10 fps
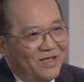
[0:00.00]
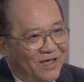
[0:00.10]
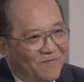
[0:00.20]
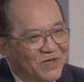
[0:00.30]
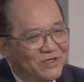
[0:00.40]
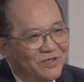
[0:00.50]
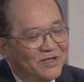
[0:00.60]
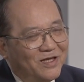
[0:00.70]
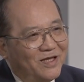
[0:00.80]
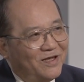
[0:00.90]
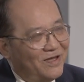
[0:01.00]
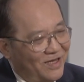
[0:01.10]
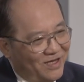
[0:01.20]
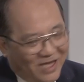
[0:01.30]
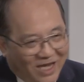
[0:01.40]
I mean,
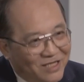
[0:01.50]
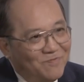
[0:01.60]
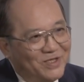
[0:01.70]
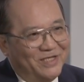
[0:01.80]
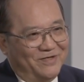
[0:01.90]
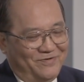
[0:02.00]
anybody.